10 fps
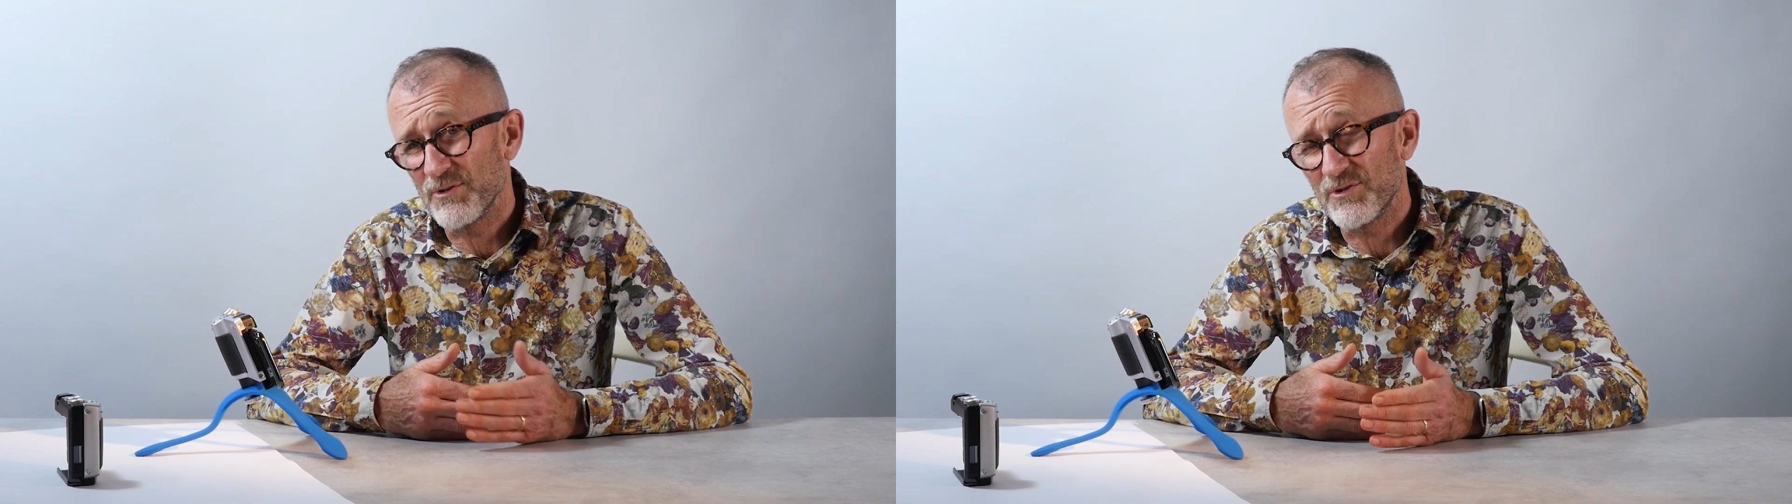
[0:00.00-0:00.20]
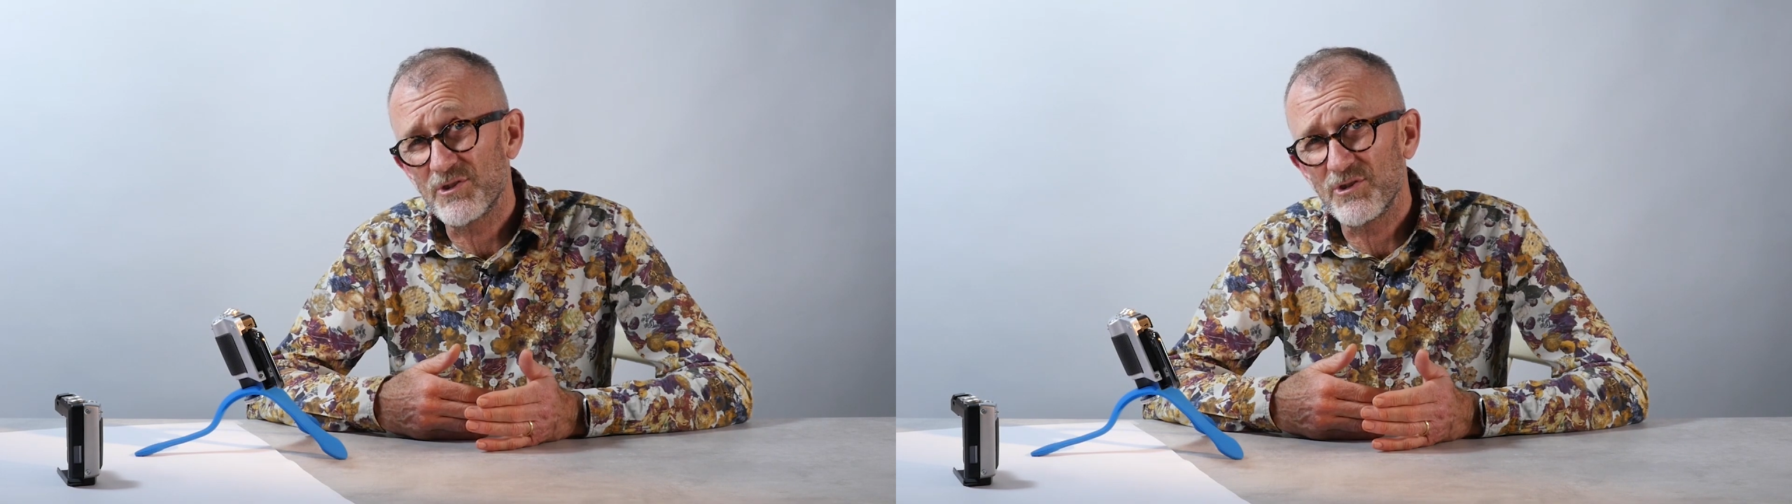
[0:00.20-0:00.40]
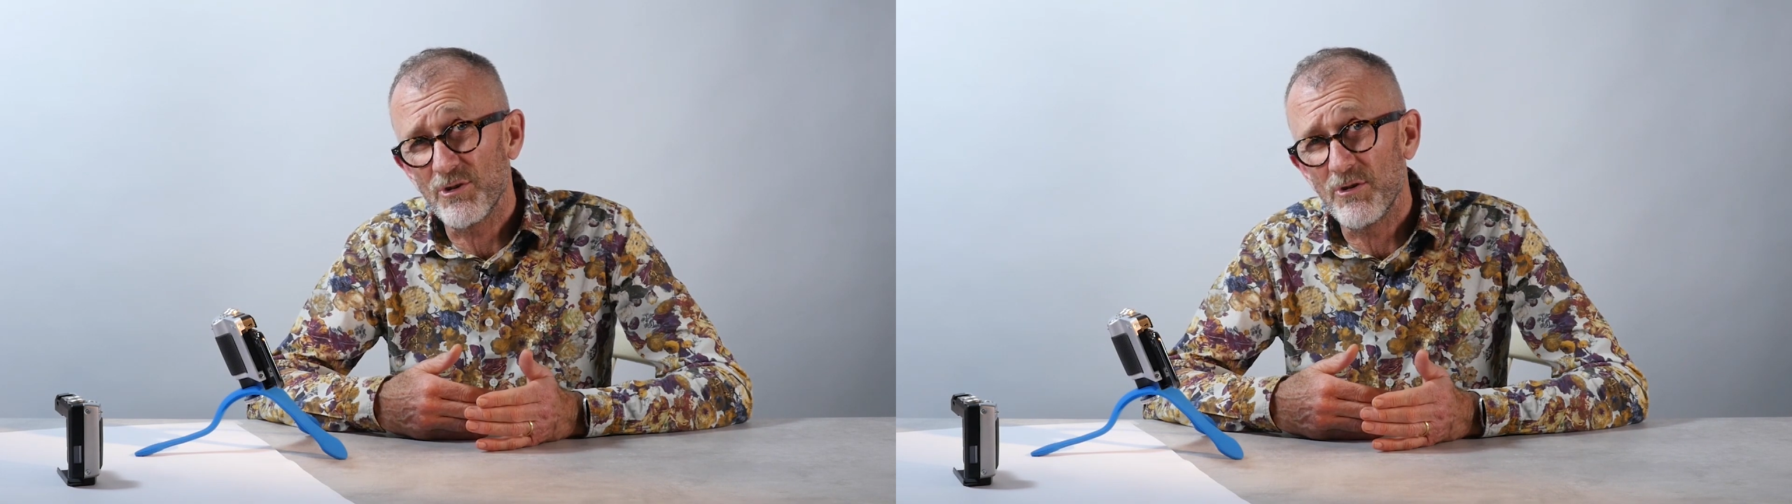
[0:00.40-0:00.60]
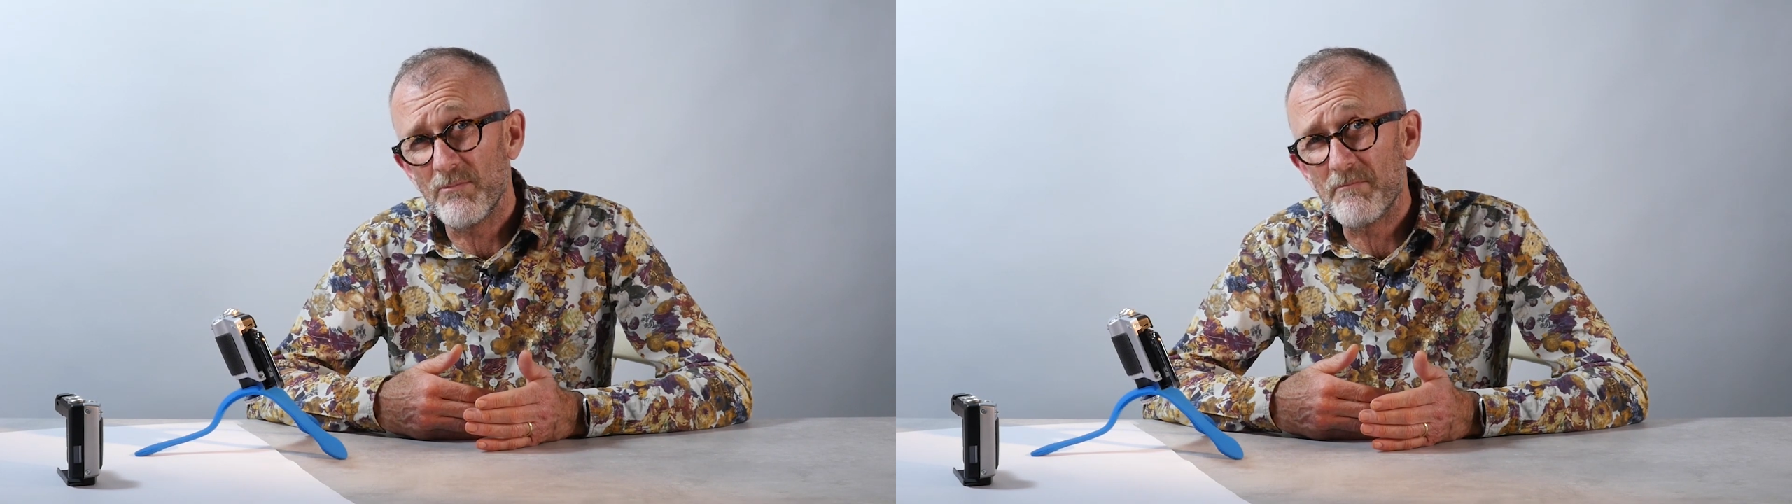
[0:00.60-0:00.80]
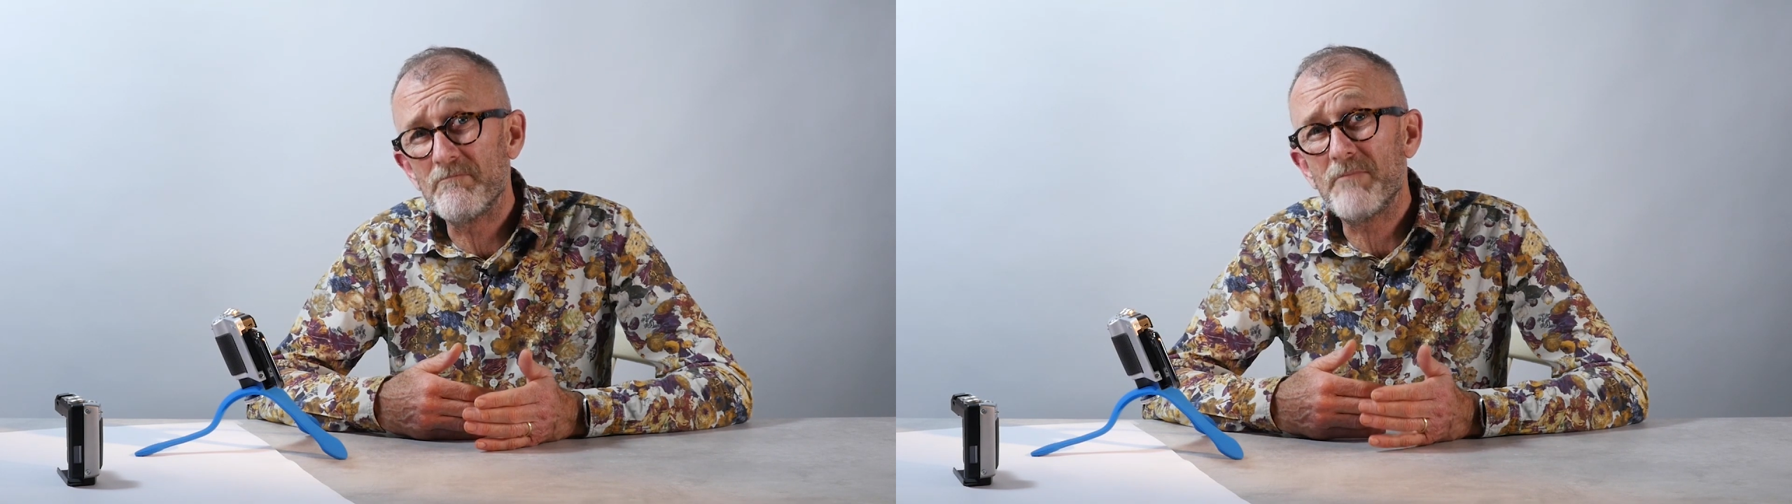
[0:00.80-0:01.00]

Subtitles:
boost your